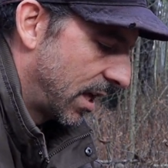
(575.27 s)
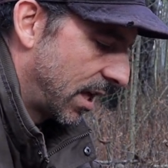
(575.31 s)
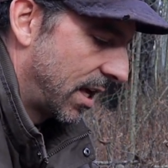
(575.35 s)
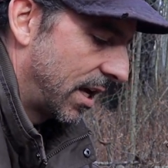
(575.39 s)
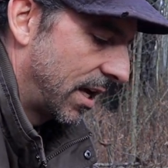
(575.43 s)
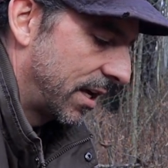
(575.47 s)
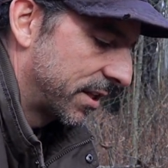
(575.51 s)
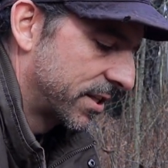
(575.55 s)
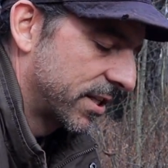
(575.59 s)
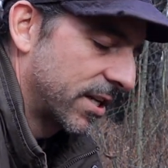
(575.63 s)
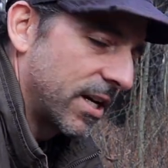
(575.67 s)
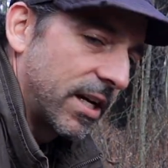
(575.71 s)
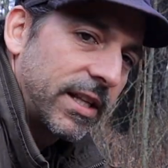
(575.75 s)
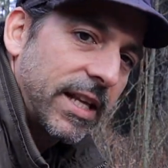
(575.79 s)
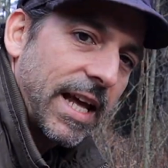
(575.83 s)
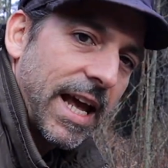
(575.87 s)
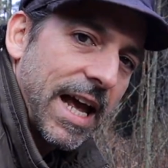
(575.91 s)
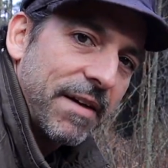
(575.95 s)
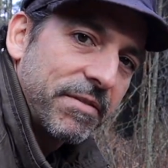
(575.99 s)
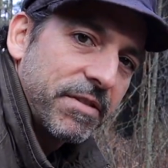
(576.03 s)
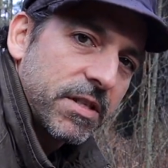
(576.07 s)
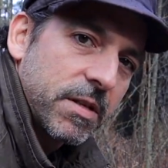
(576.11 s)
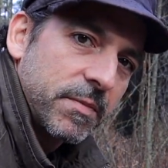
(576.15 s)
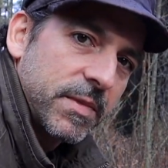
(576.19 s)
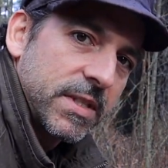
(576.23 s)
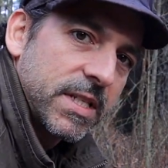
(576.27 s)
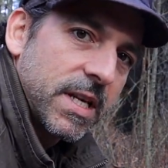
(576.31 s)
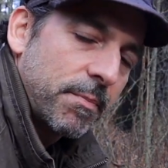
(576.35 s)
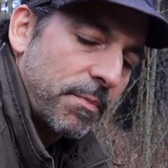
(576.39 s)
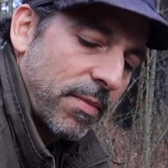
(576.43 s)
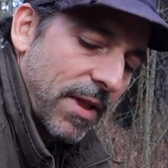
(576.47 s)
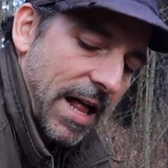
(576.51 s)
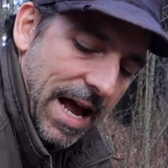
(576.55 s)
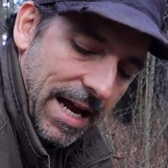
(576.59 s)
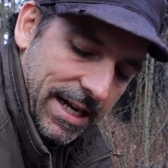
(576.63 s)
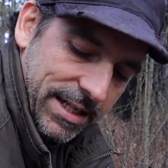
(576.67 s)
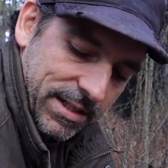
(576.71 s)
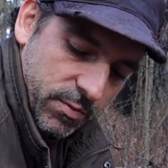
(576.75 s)
it's good to have some
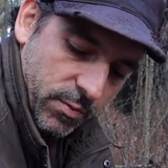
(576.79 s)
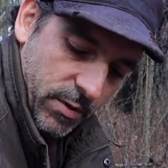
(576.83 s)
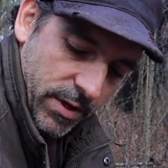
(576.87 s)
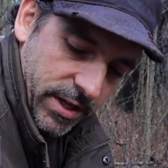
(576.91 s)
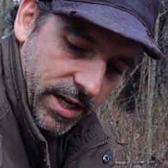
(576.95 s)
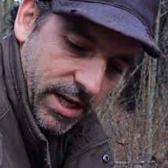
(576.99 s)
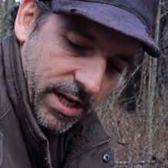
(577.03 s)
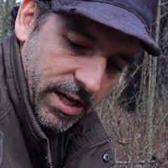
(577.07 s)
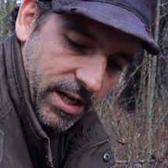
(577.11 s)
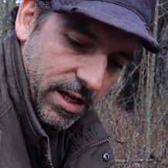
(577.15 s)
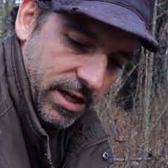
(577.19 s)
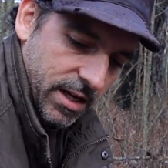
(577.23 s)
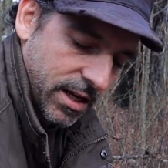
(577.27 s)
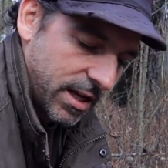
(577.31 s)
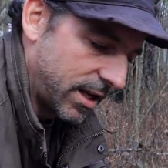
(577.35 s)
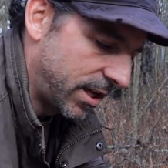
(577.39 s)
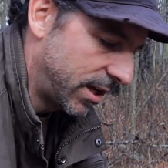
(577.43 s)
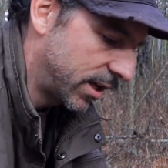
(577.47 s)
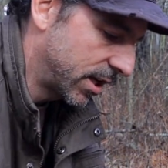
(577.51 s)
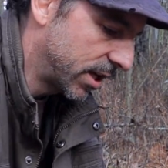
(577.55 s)
Ziplocs with you. You